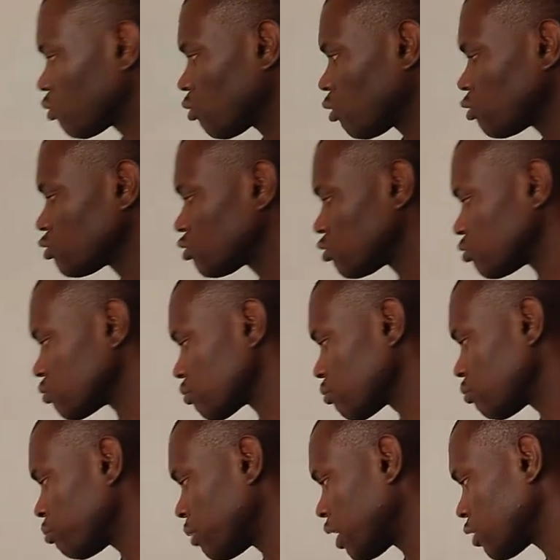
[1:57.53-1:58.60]
equal to
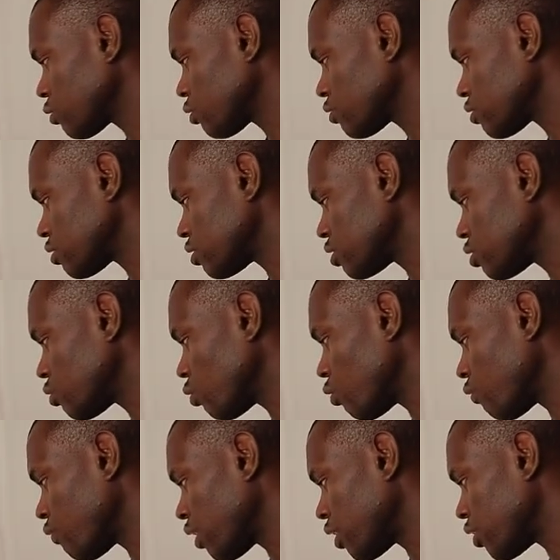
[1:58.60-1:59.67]
minus c
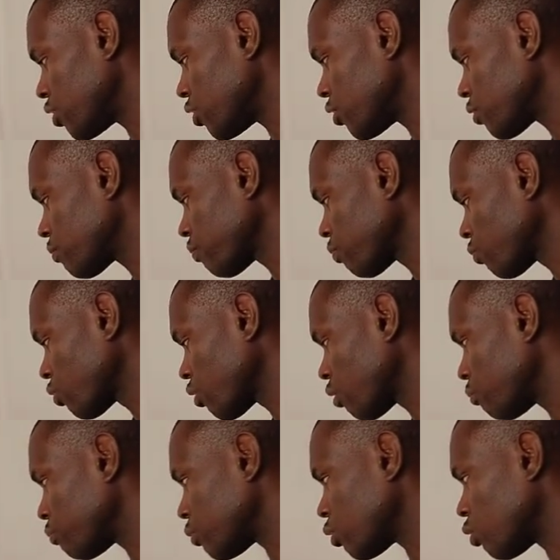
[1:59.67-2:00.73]
over a
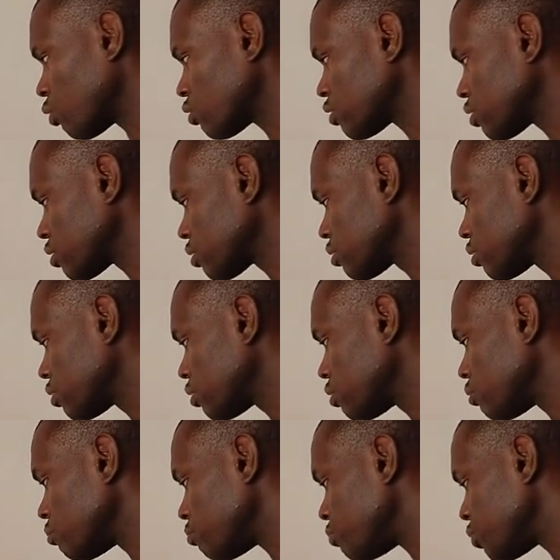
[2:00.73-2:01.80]
plus
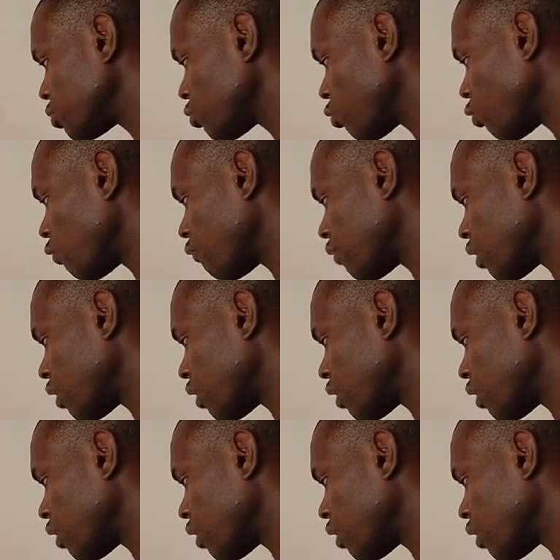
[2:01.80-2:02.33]
b